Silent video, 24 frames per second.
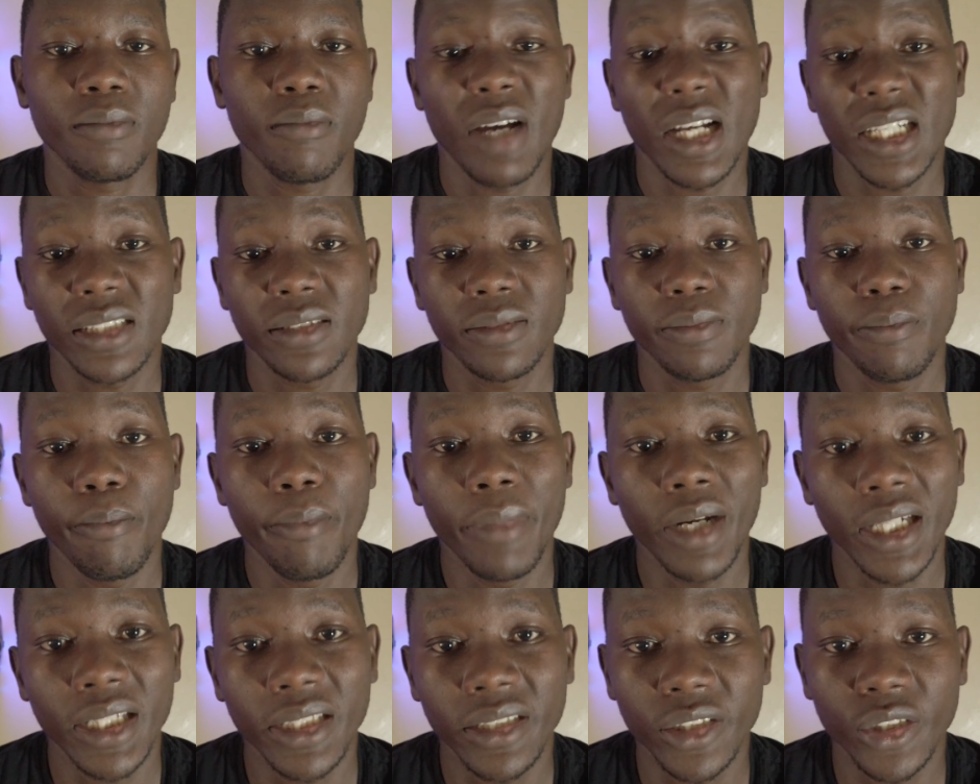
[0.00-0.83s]
but
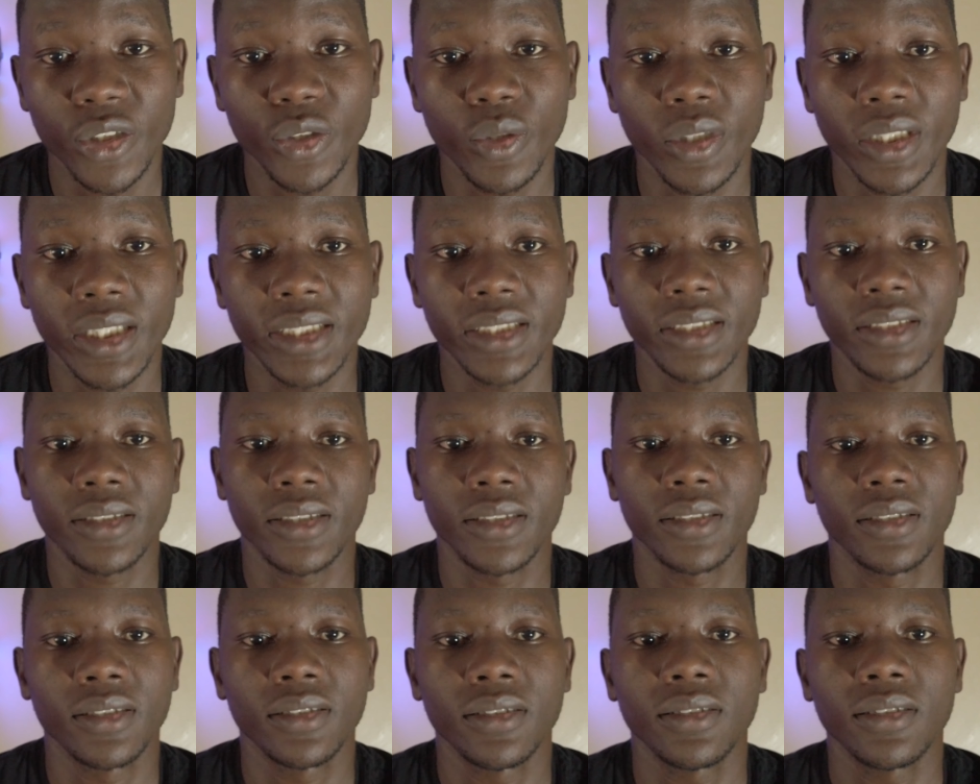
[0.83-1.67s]
blink
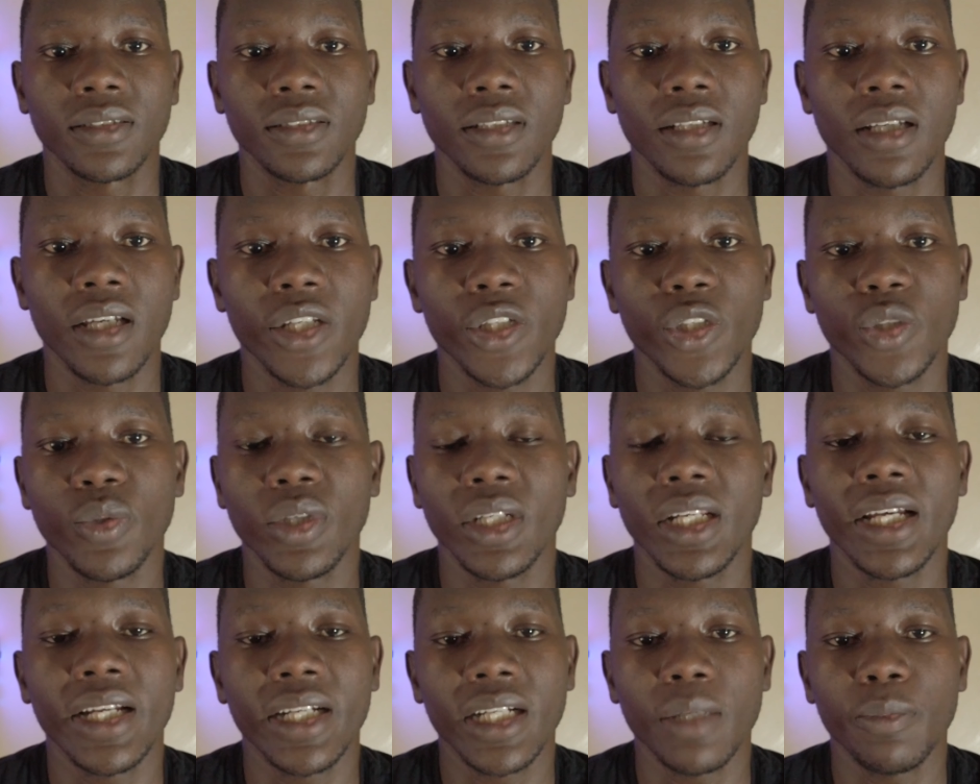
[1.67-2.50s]
twice and you
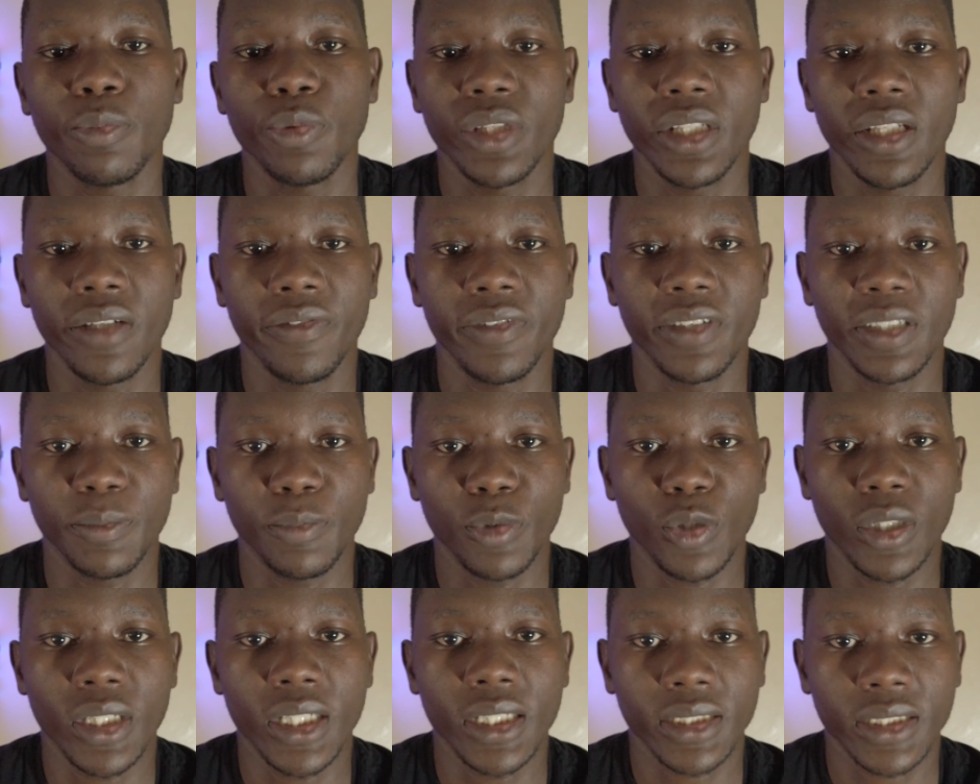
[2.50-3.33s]
will end up with a
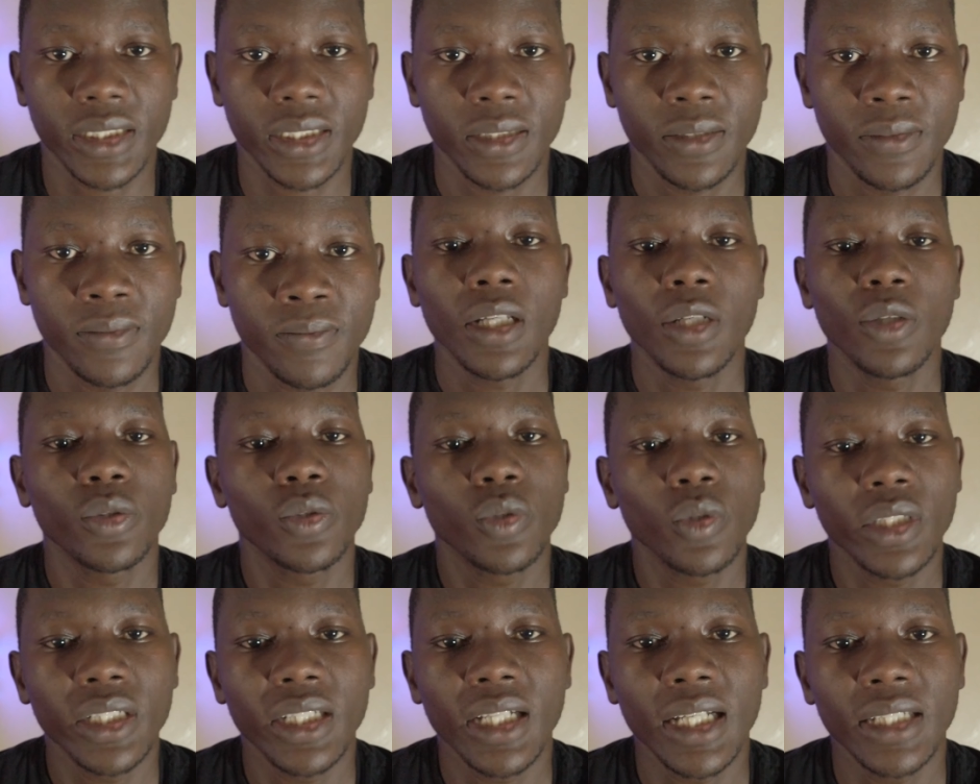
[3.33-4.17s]
fake product.
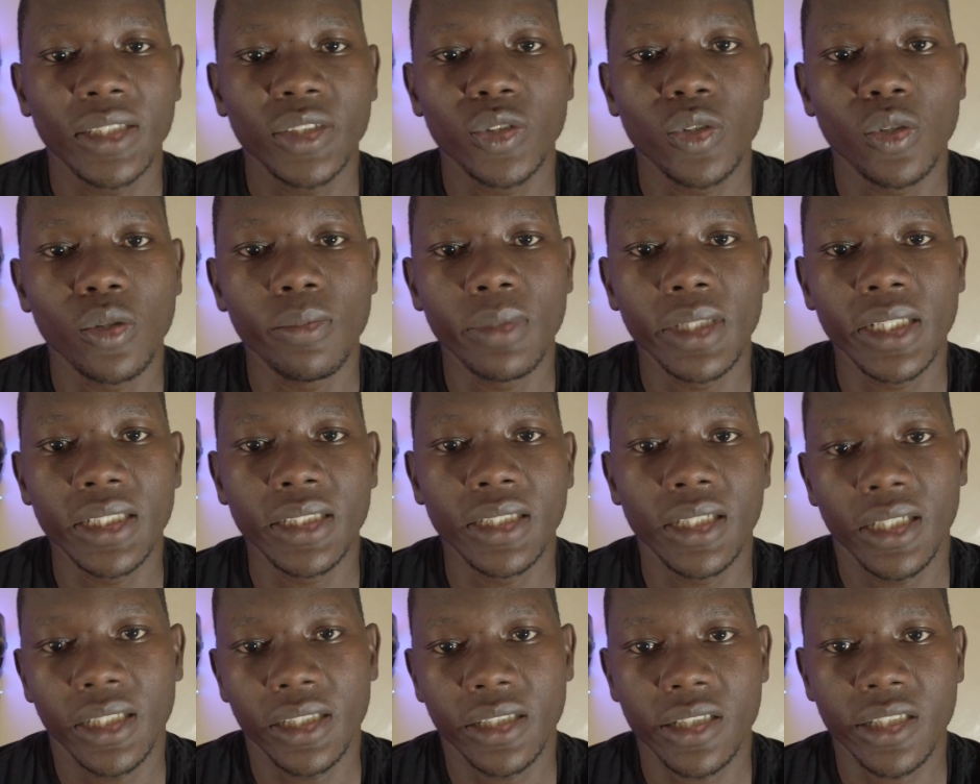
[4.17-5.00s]
Luthuli has so
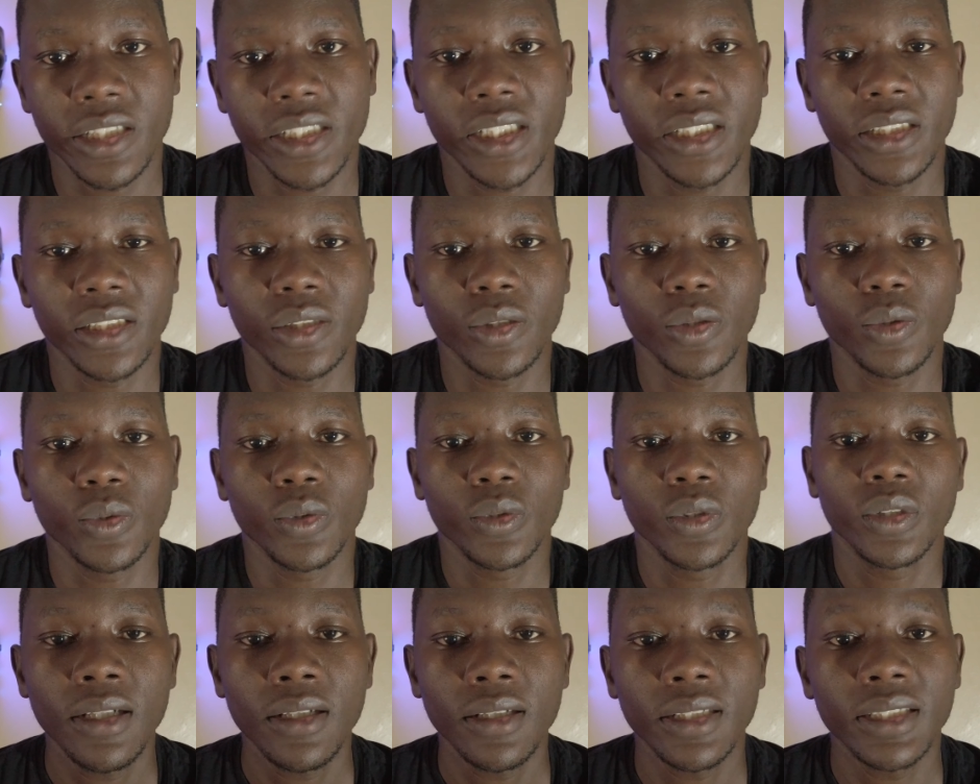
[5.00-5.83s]
many electricians too.
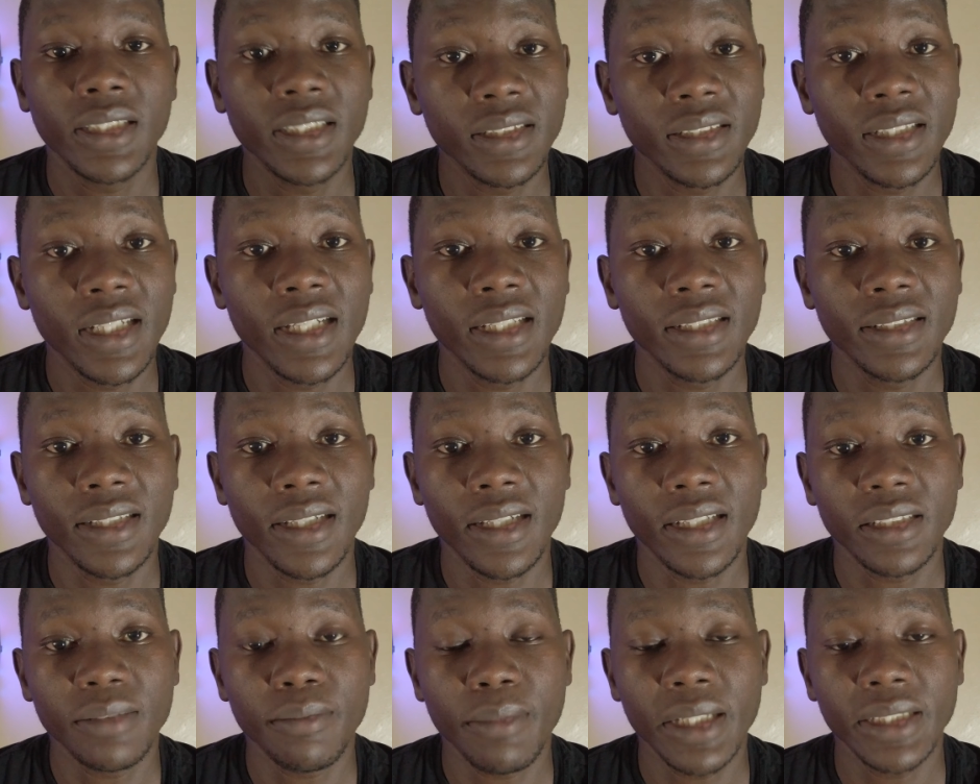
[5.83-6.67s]
These guys
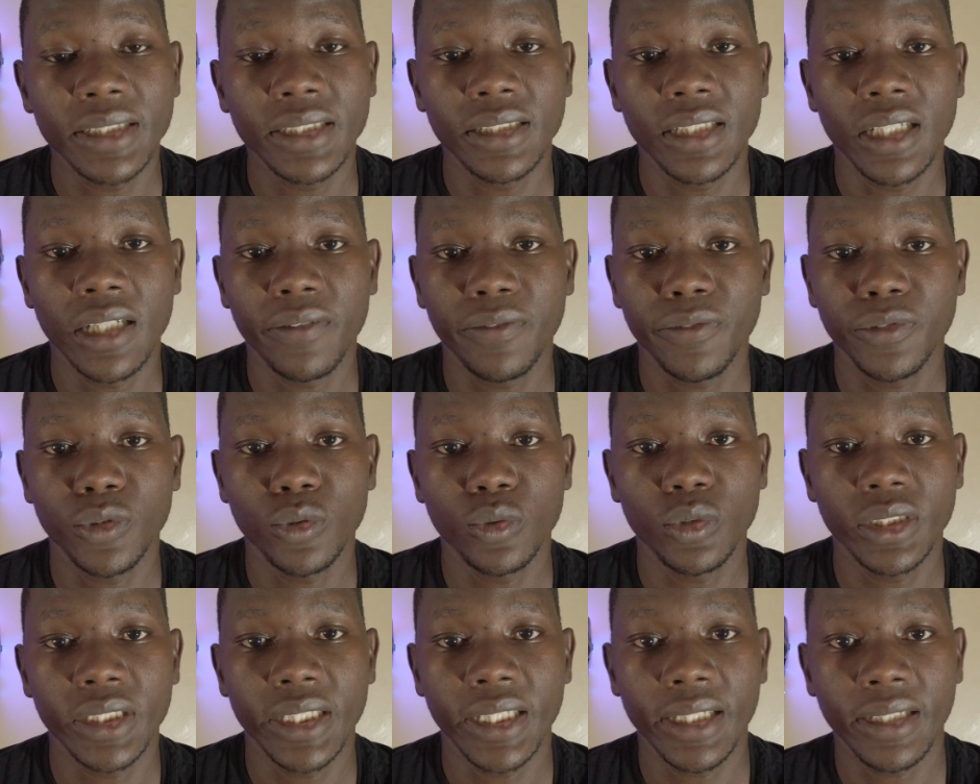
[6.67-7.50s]
are smart enough
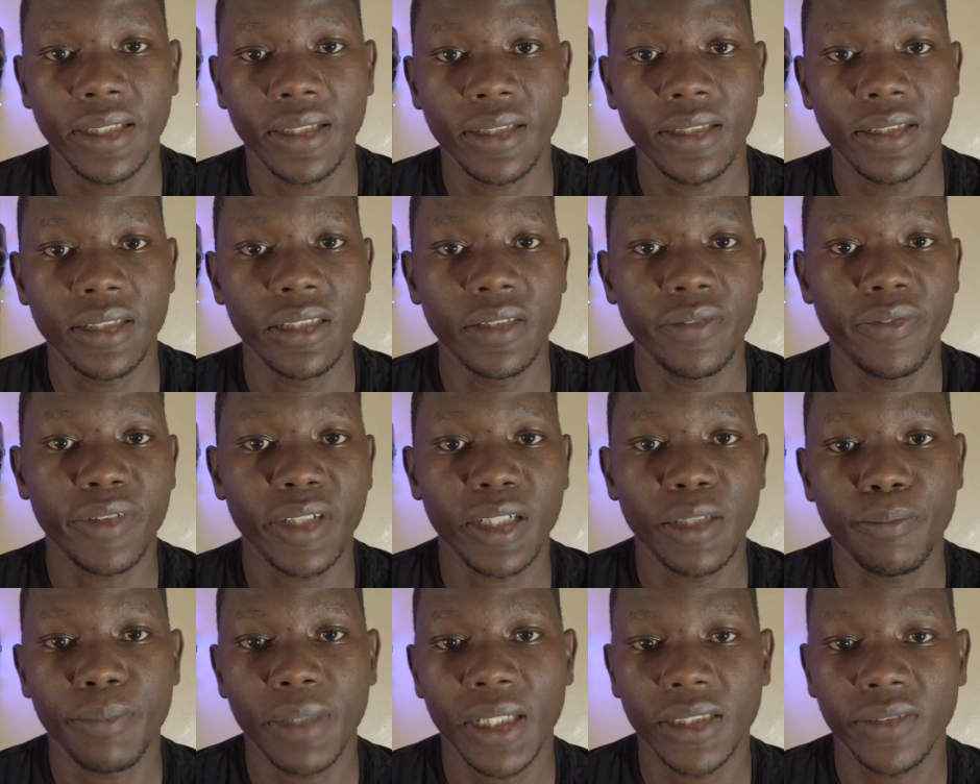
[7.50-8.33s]
to take
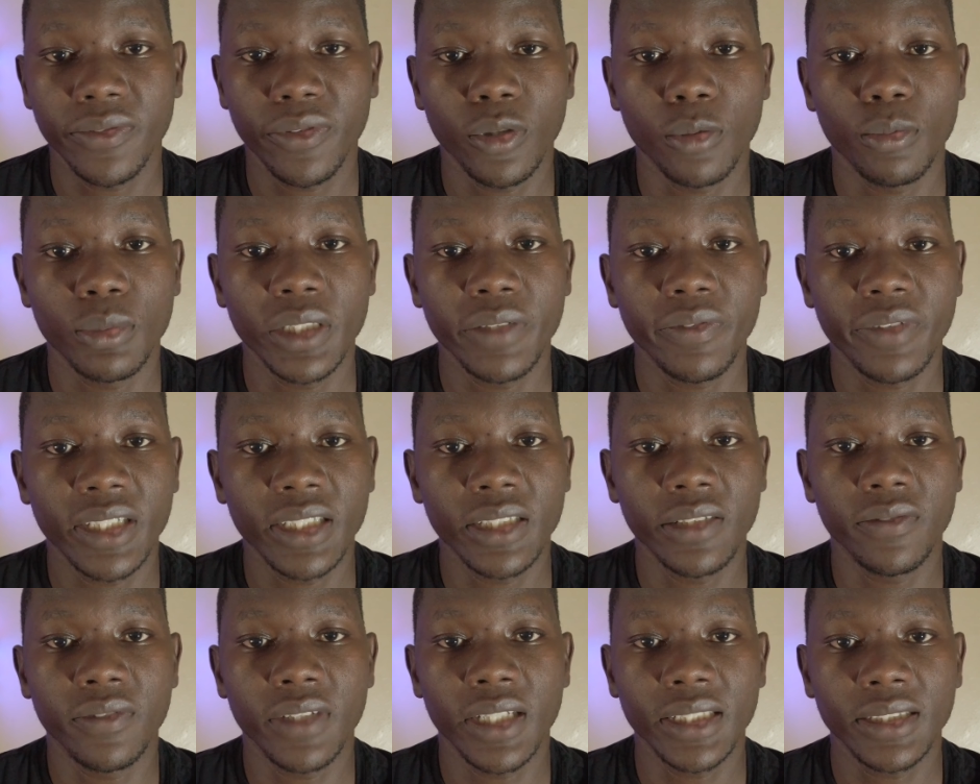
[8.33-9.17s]
different parts from
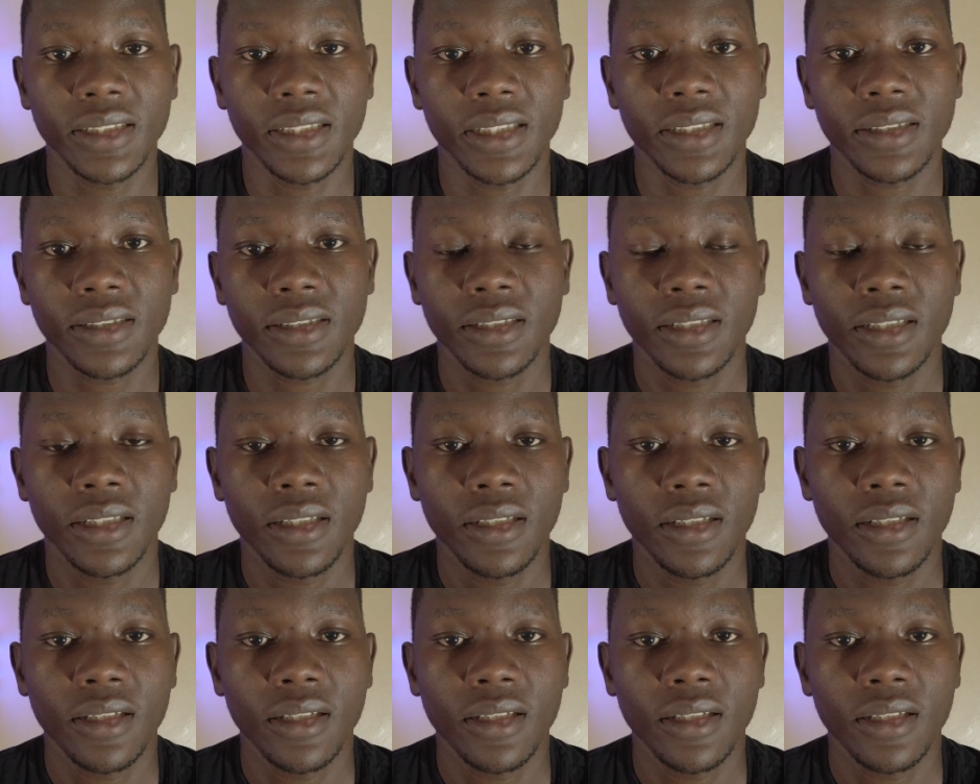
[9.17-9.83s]
different devices,